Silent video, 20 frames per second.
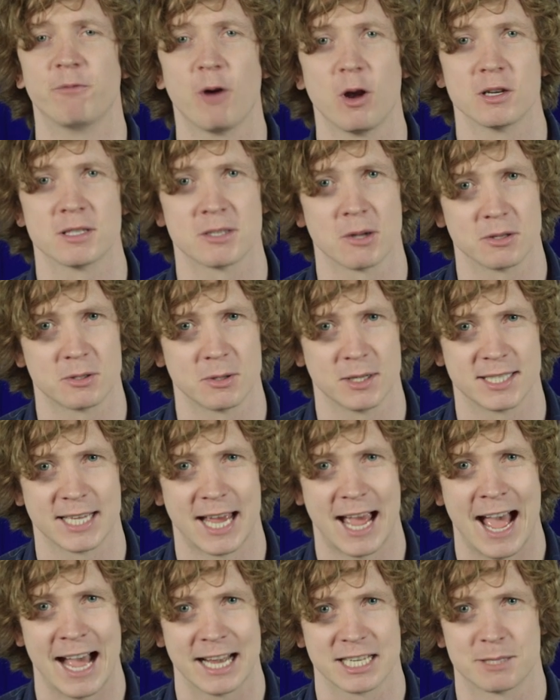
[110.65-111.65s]
Follow us on
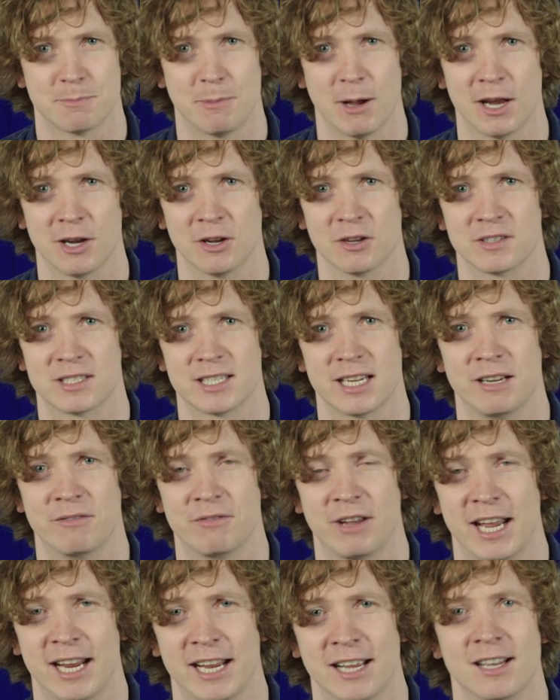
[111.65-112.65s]
Twitter, at Spurred on
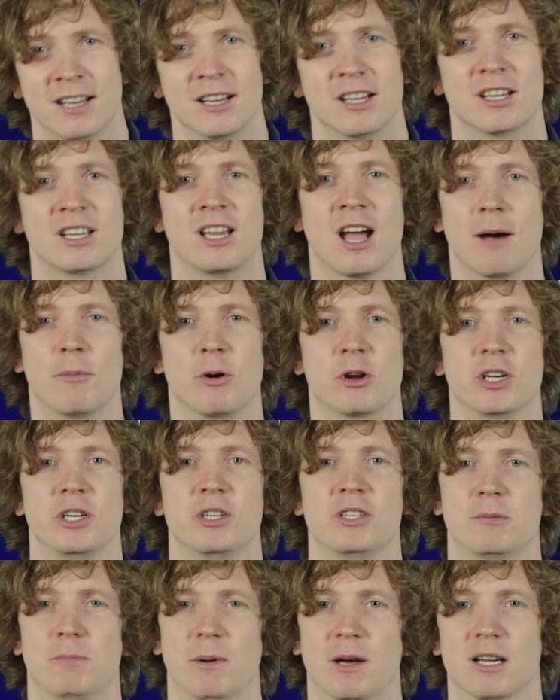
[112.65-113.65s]
TV. Come on,
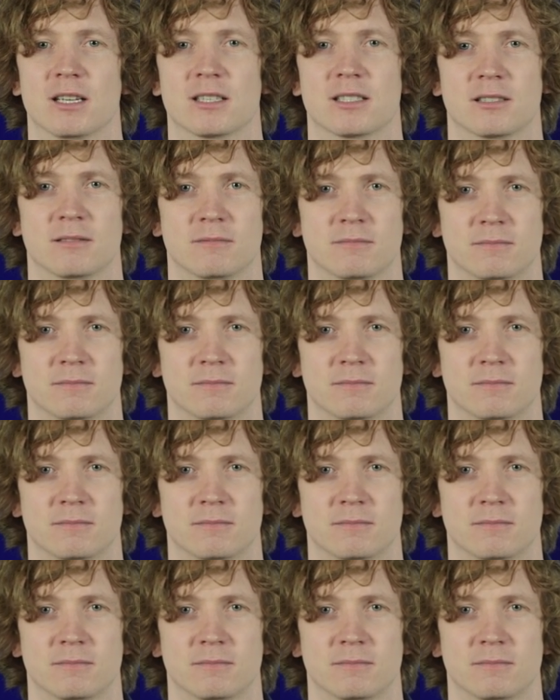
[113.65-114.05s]
you Spurs.